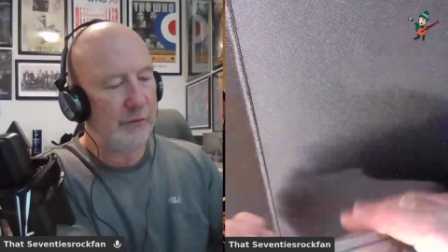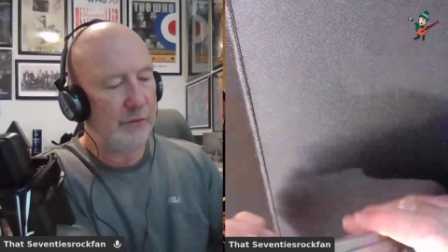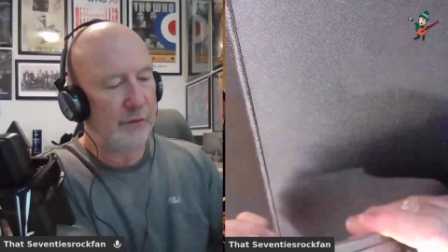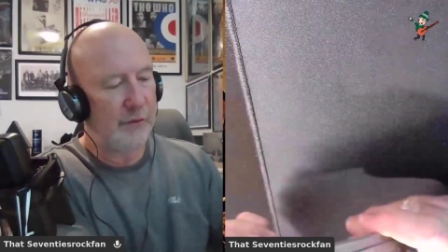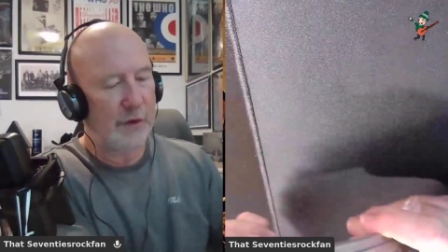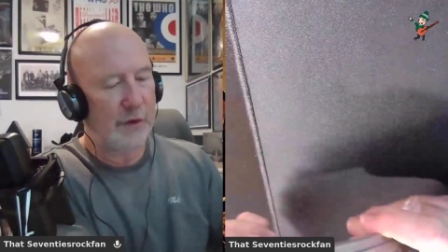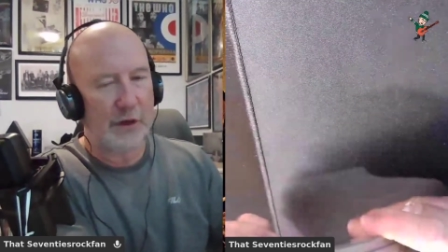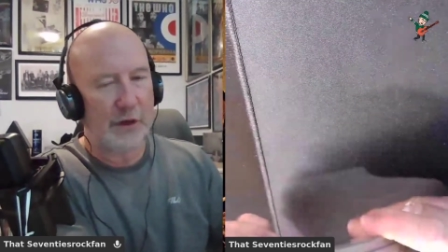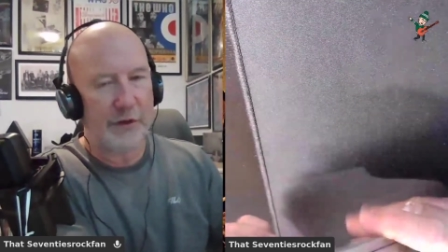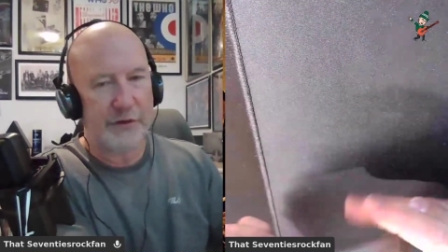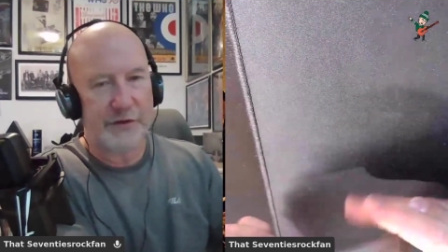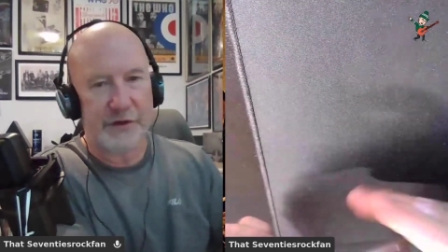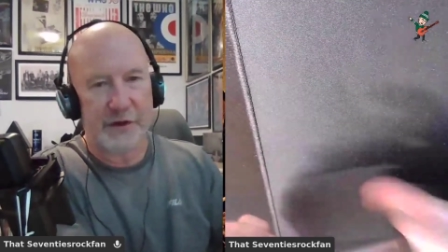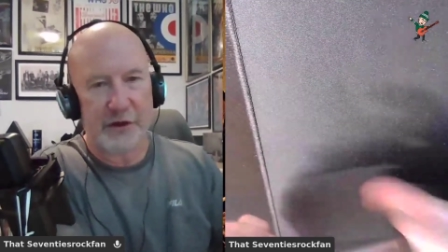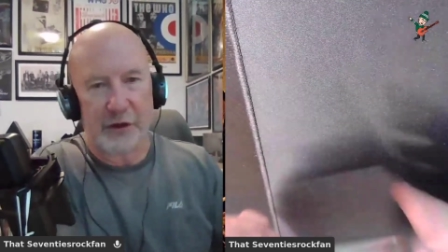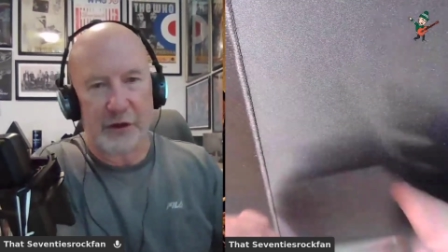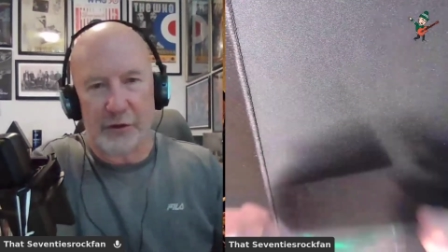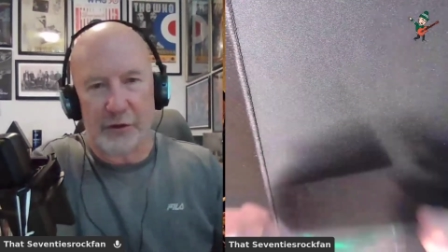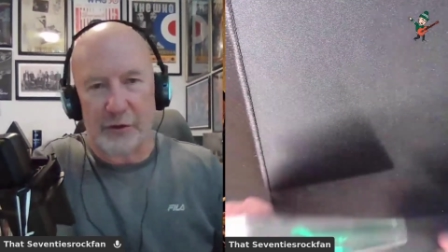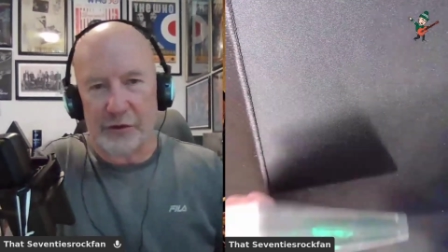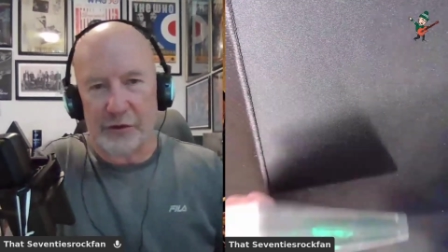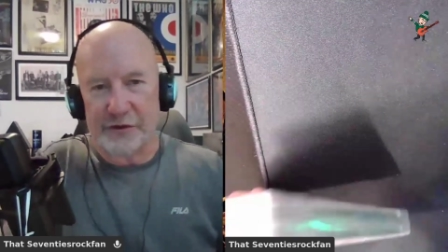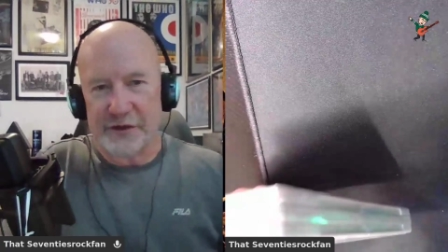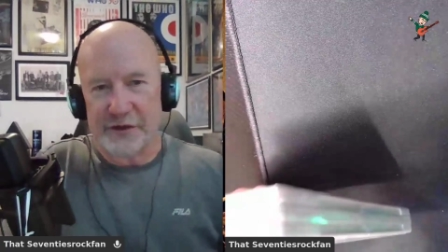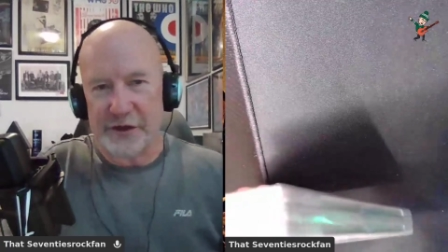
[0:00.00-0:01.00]
that'll sit
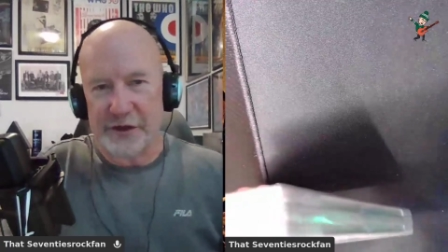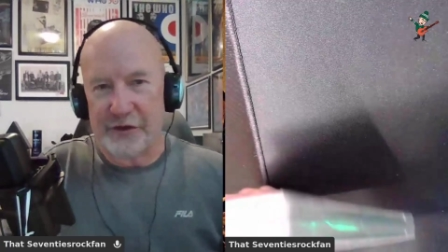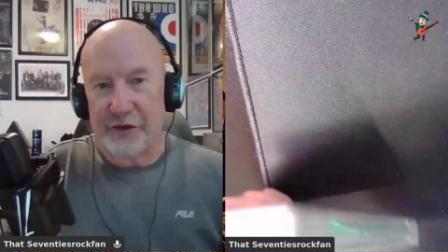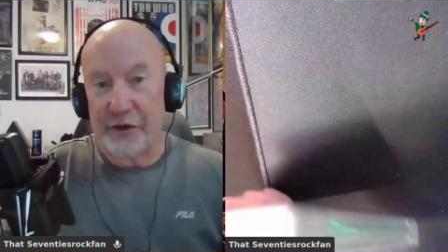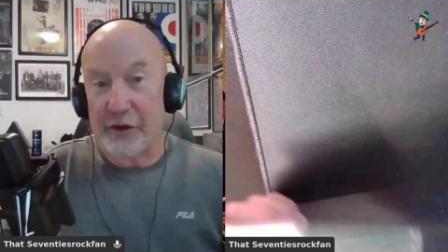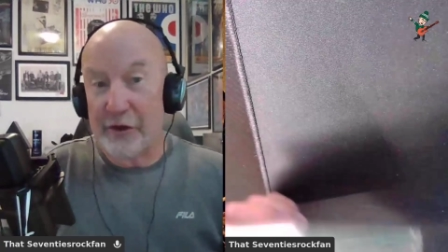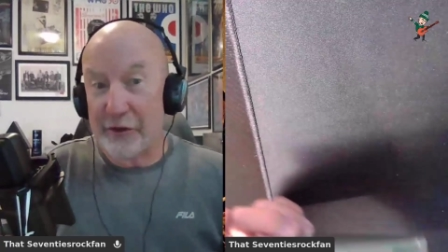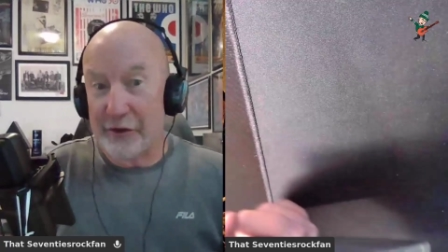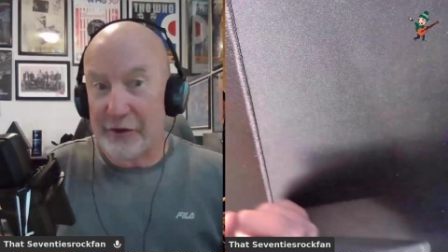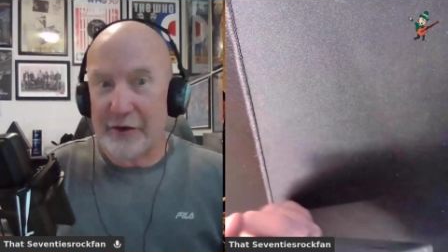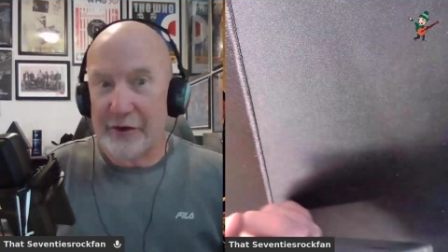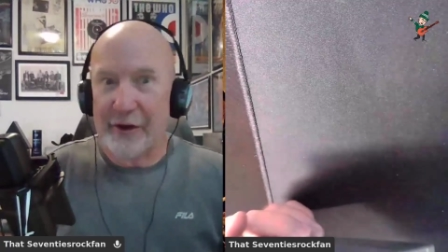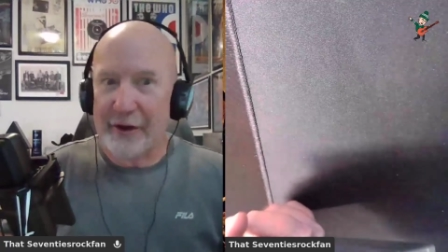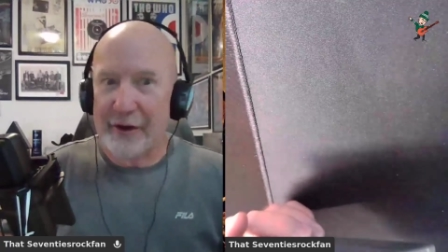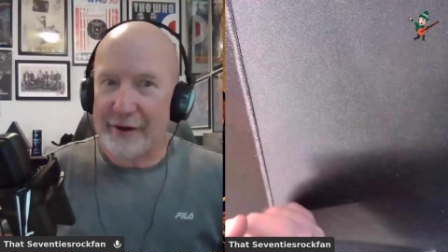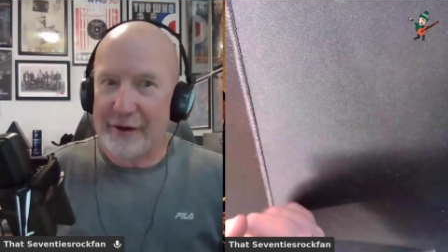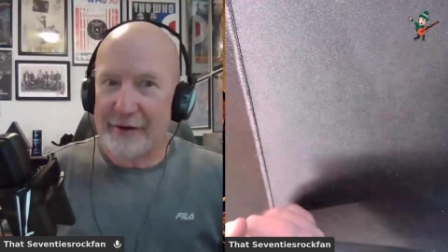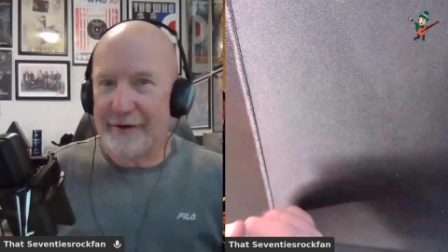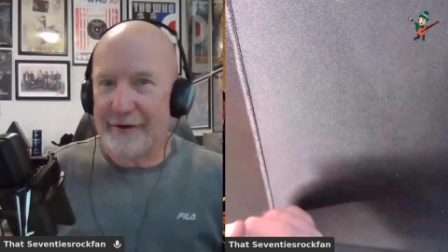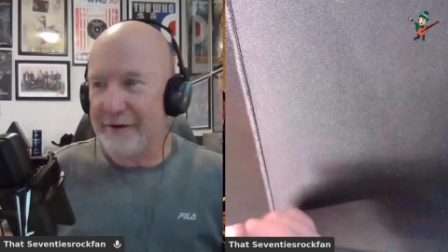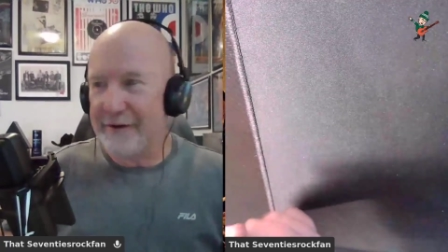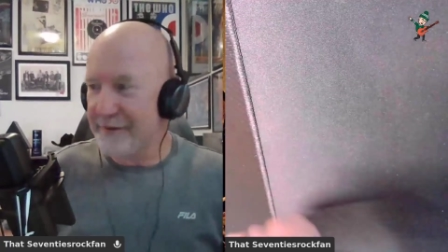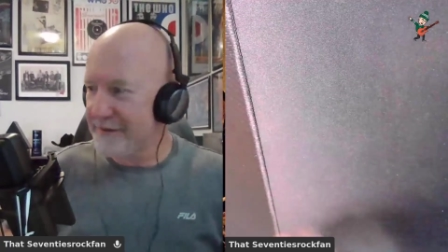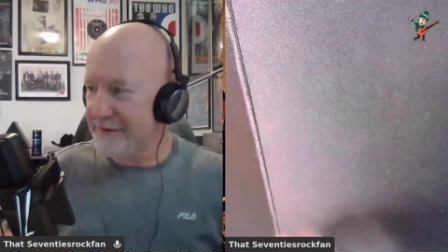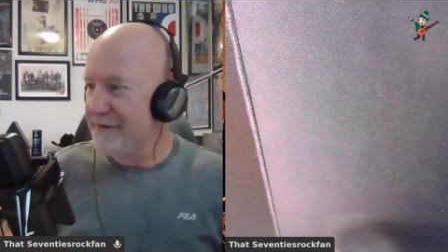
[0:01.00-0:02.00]
alongside the other Die
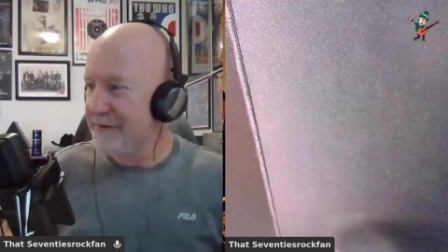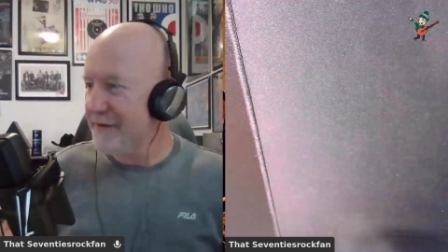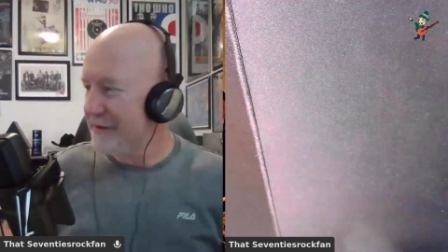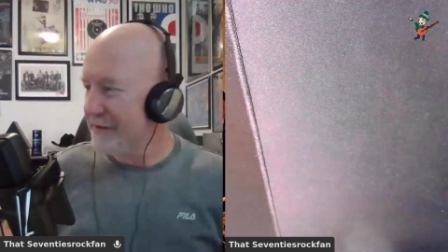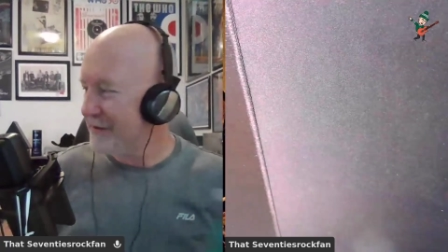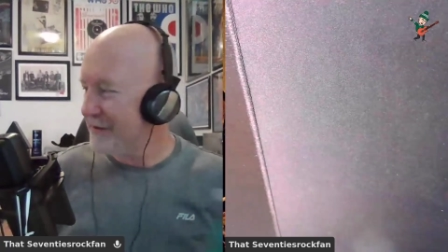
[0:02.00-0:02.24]
Hards,